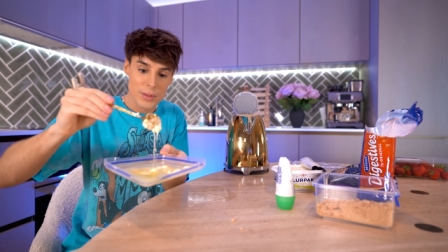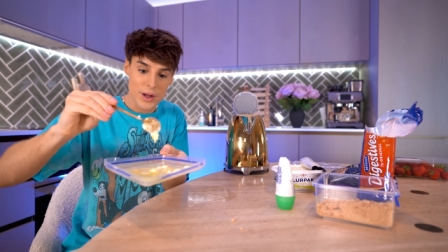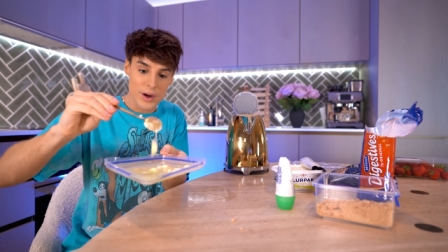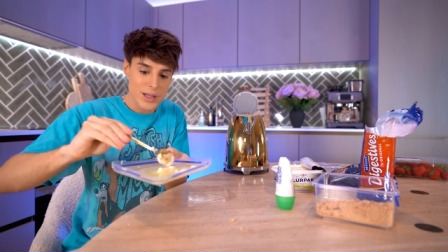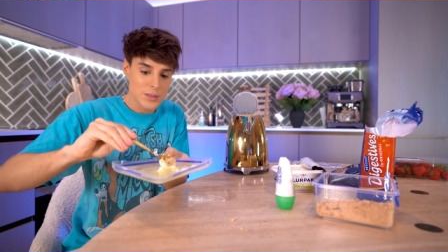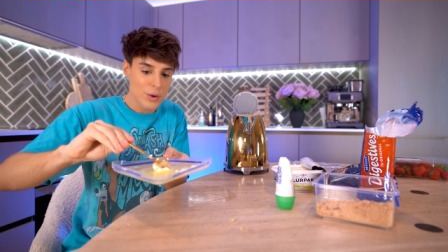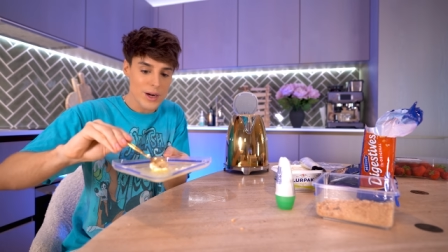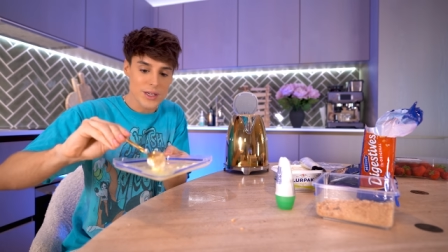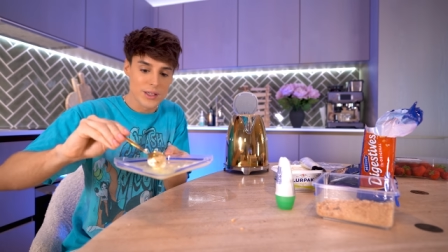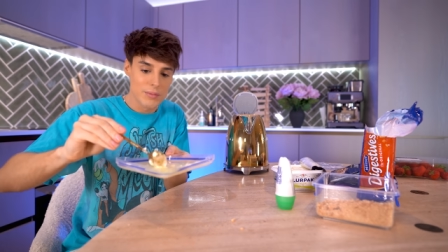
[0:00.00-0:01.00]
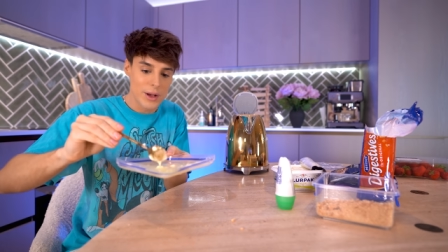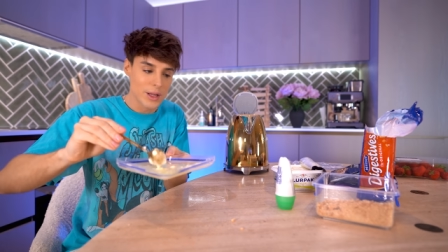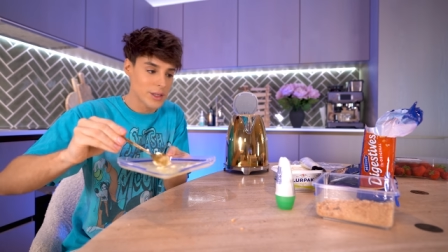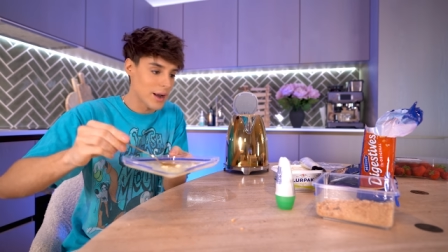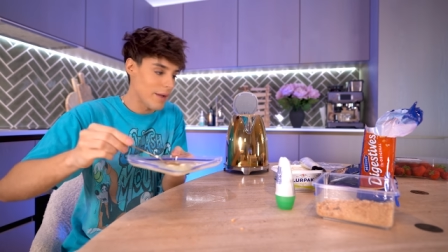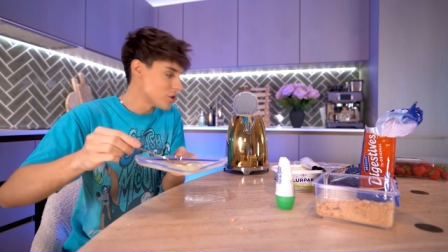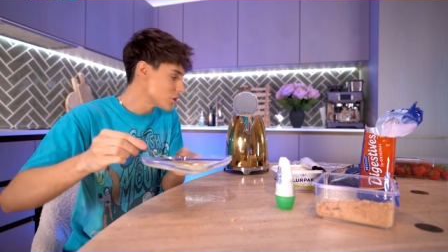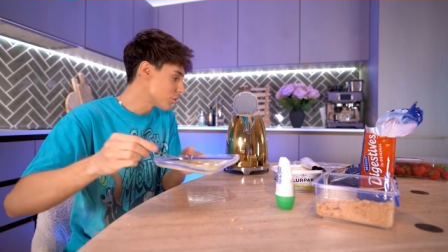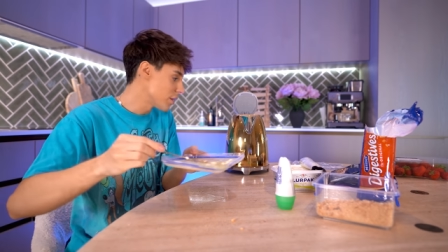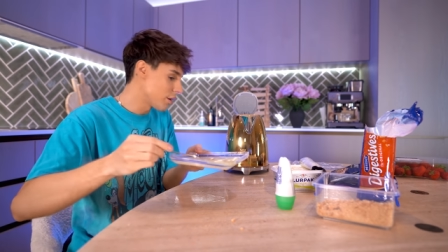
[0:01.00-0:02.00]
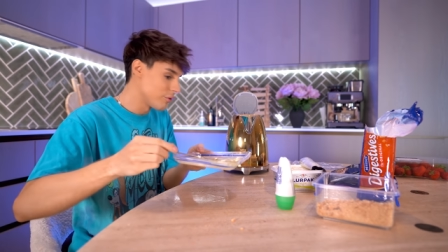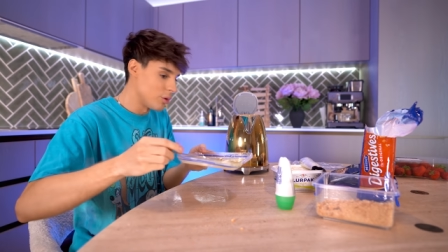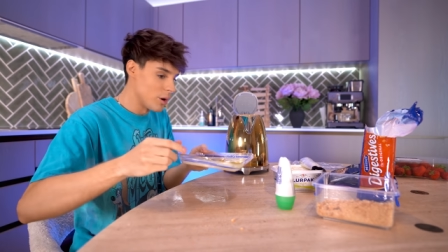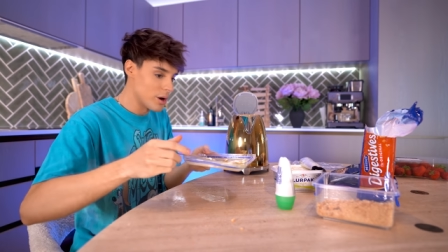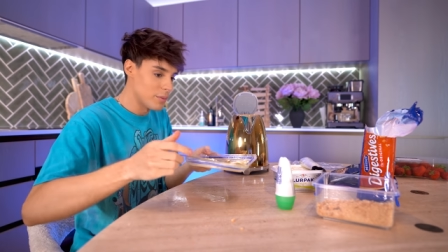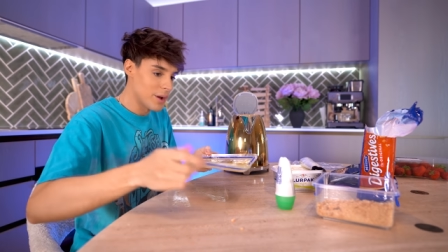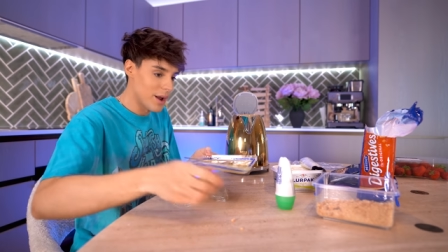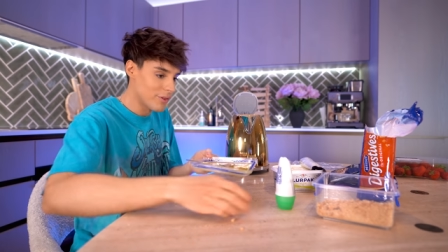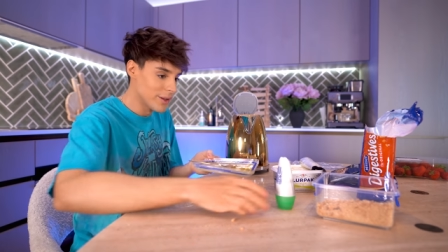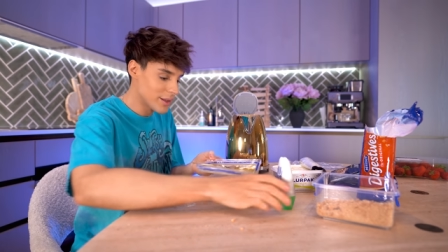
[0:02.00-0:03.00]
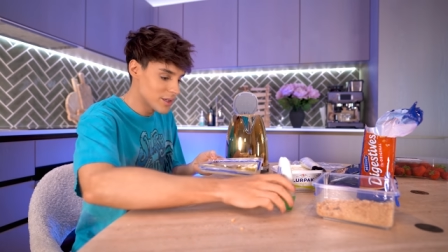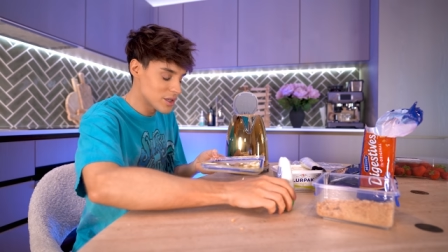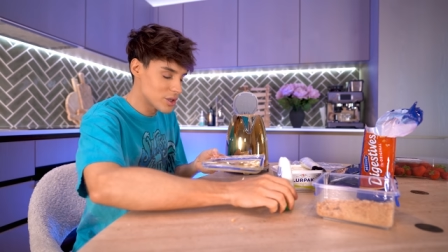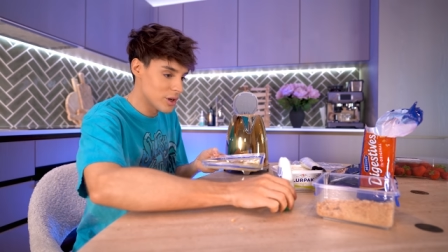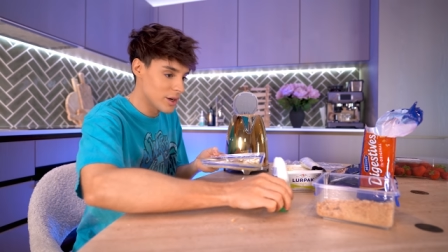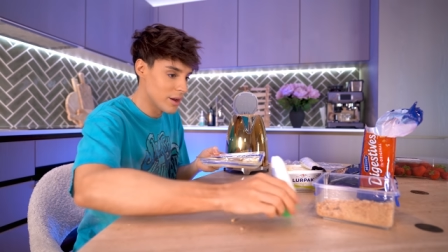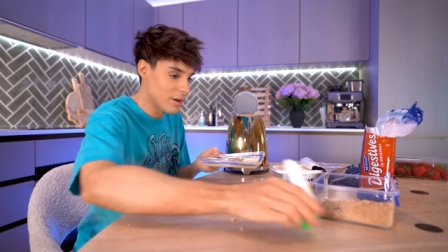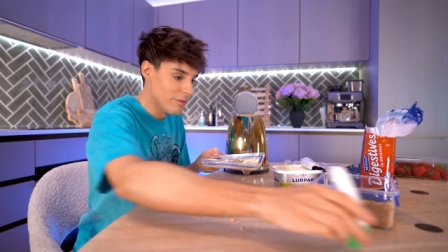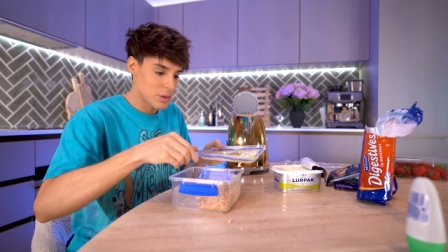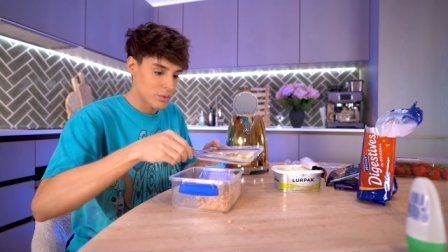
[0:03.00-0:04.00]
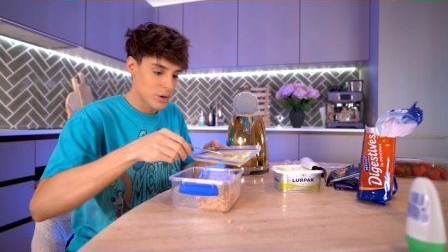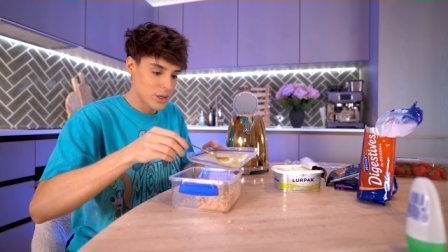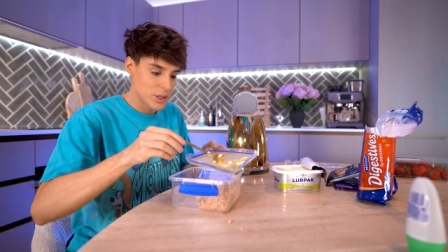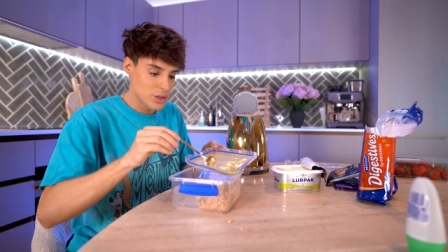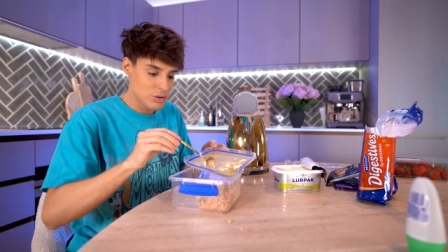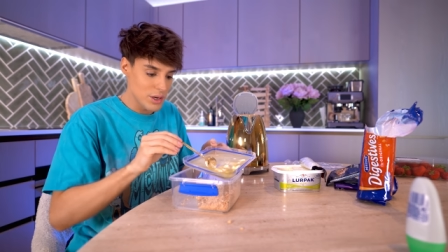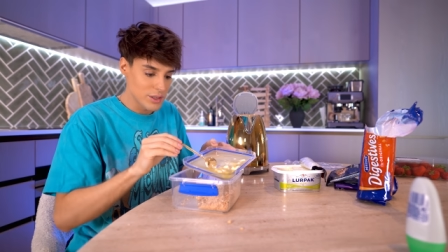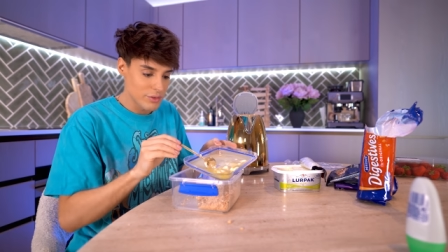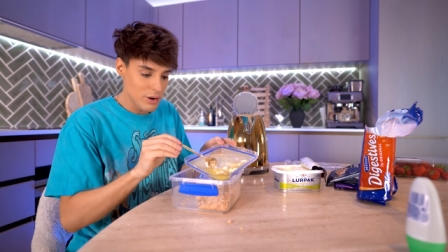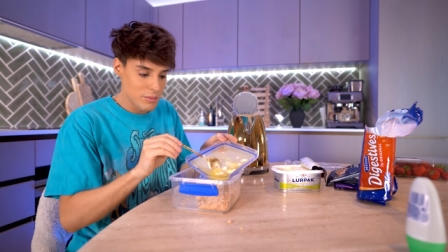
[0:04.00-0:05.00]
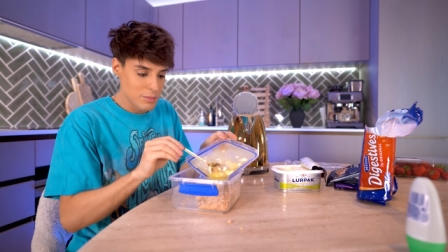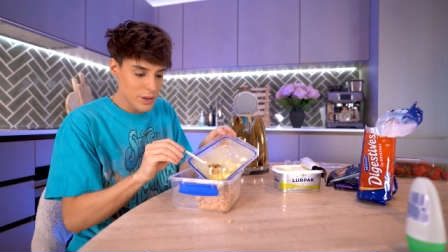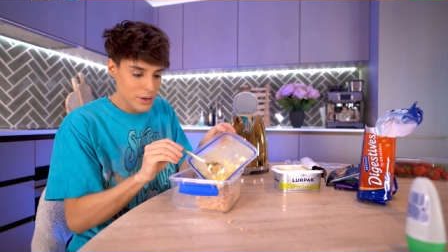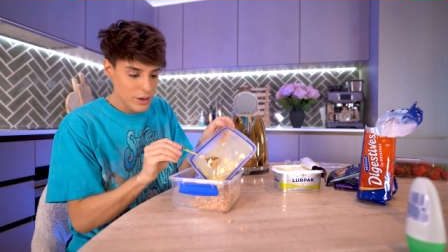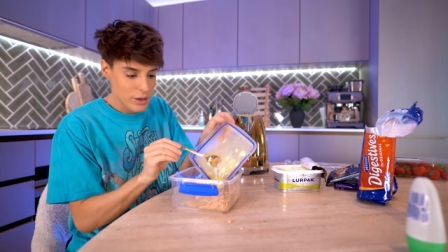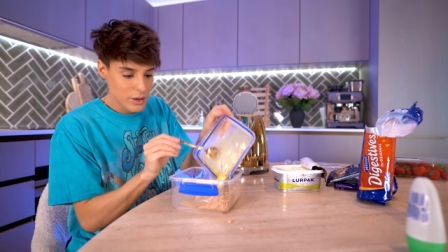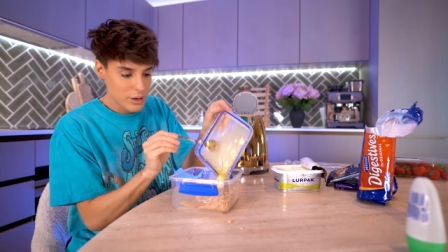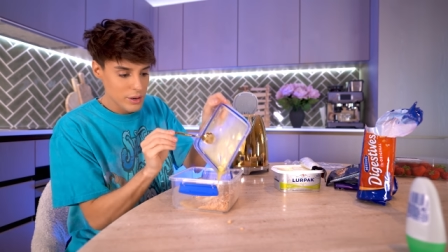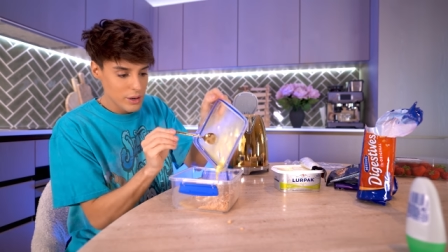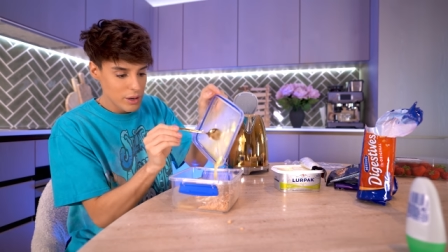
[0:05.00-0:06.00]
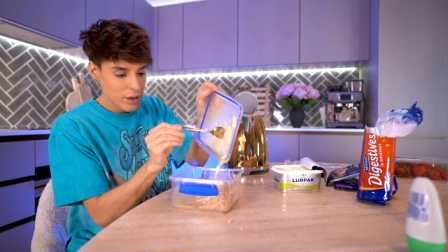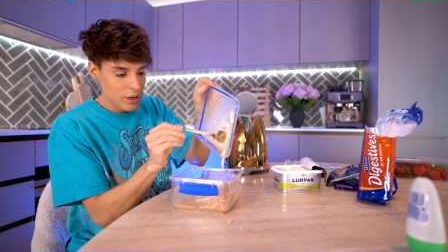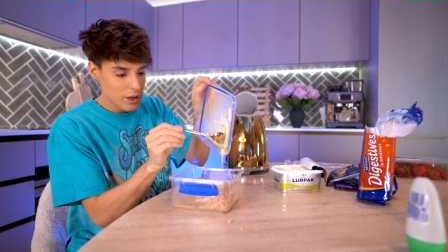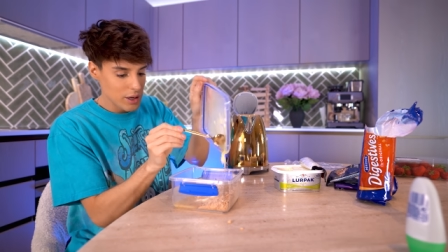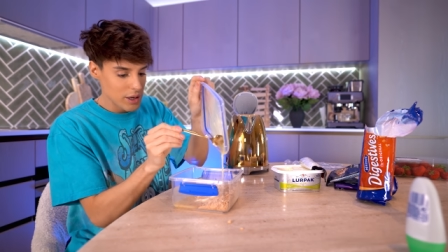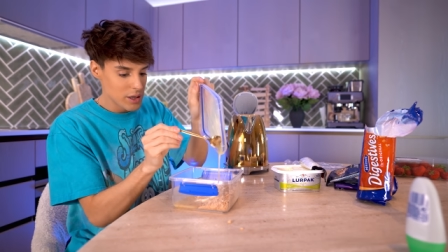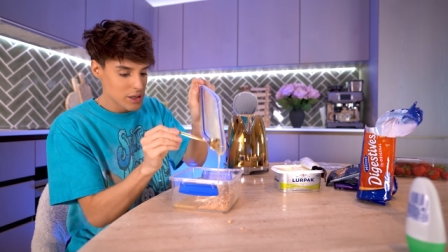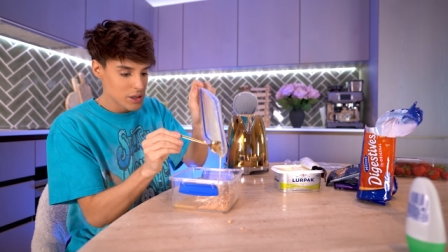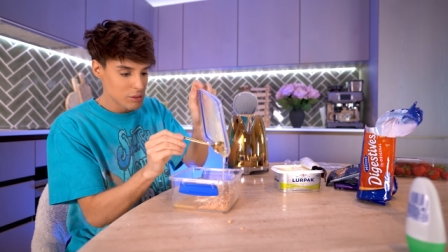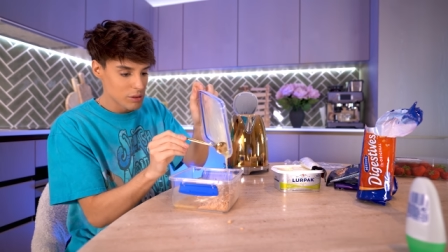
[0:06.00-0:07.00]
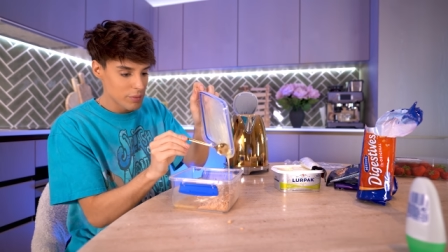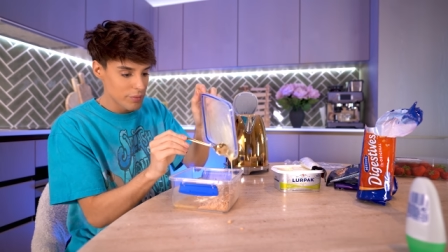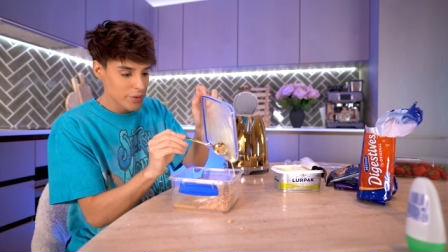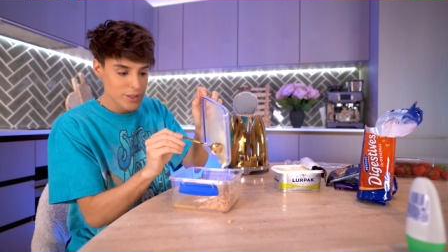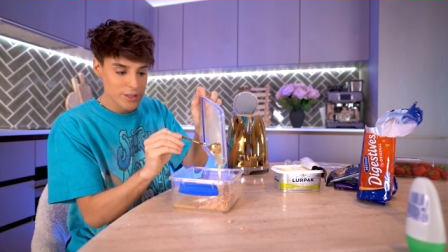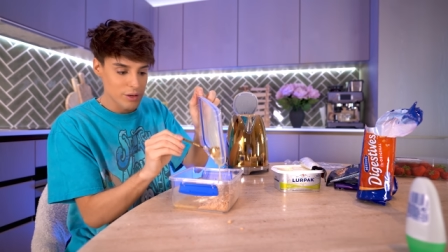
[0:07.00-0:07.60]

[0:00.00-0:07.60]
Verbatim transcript: butter. It's practically melted. I've just run out of water, but I feel like this is good enough. So we're gonna transfer our butter into... This is